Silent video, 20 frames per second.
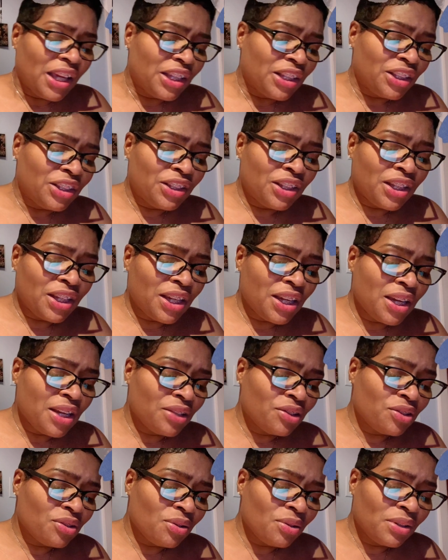
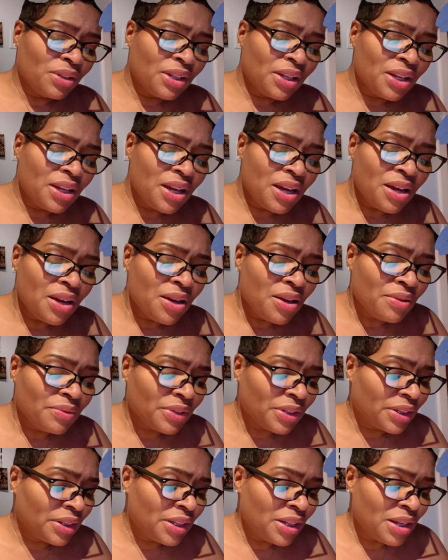Did your love
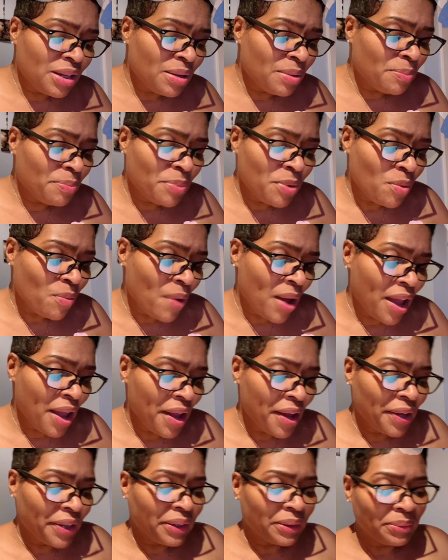slip away?